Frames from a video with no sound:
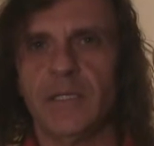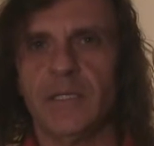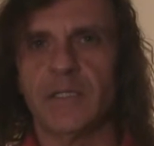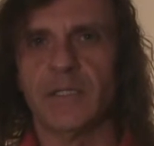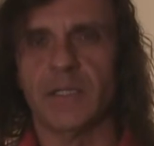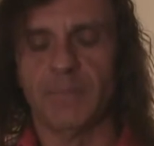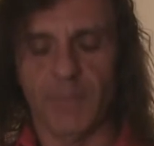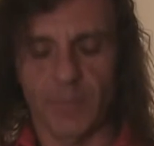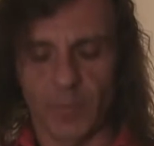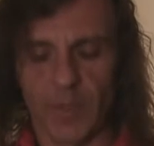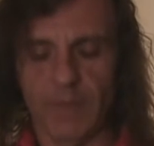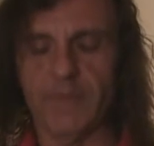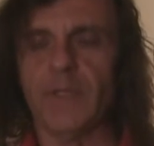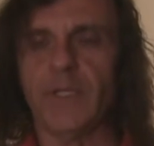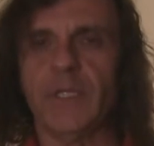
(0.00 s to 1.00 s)
And so I've been
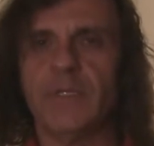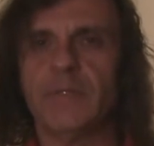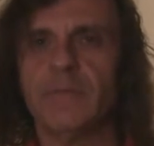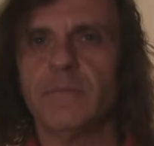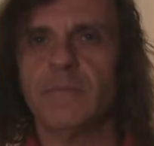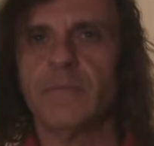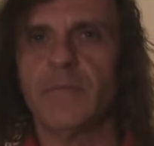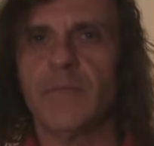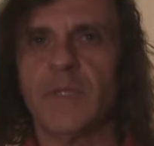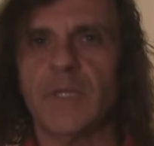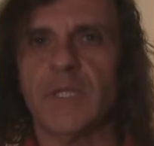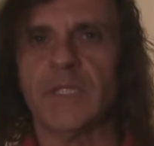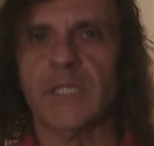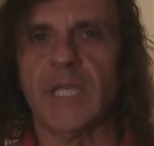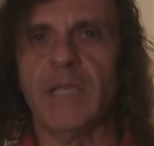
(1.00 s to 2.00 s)
roughly
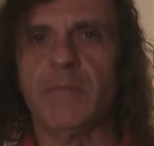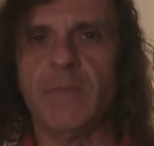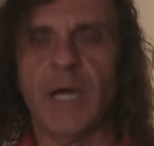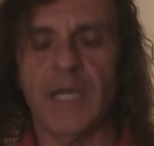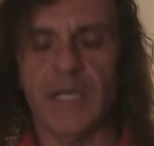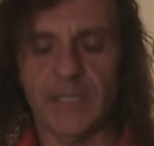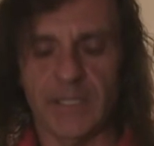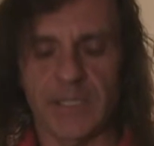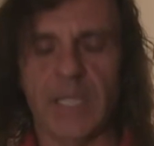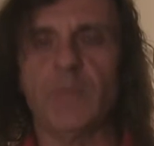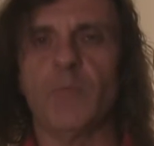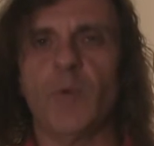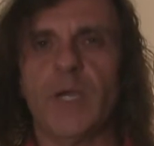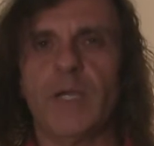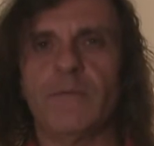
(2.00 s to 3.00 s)
the same height,
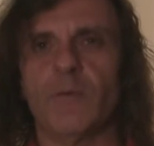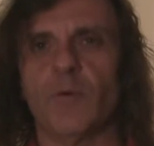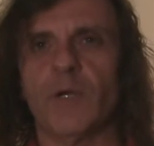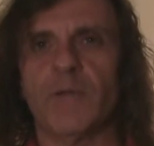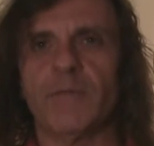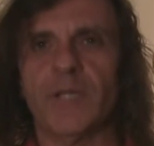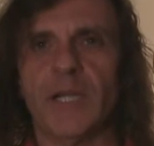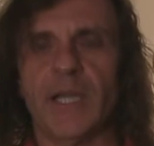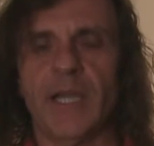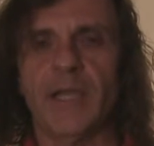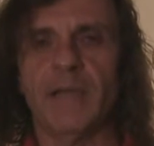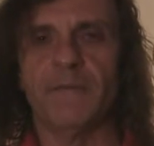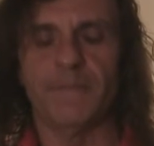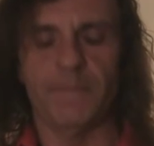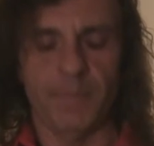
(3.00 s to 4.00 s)
same weight, 4'11 and a
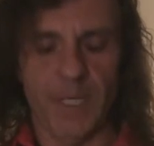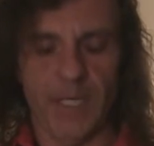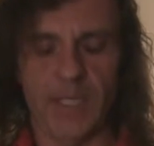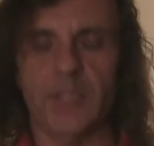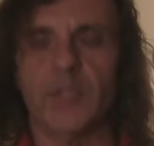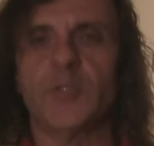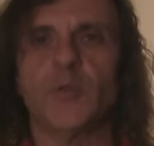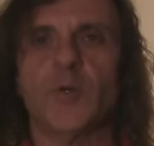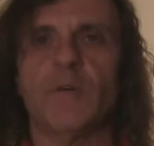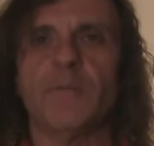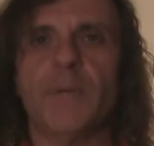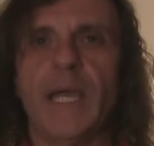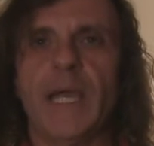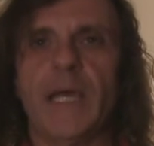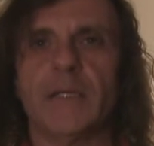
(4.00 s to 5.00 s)
half, about
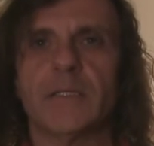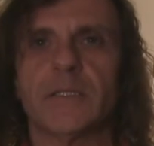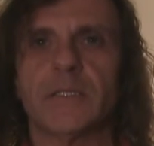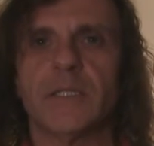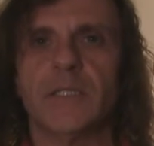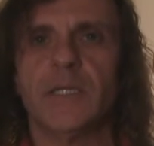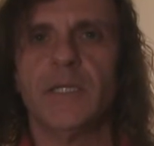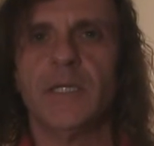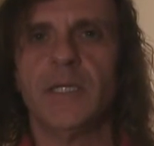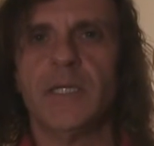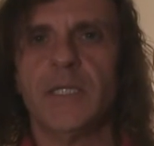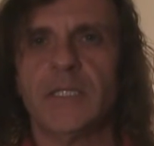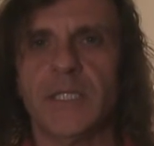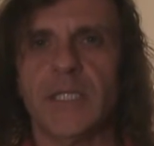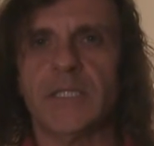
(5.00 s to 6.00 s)
112 pounds,
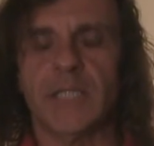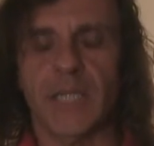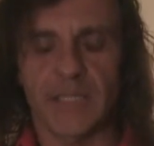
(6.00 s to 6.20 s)
since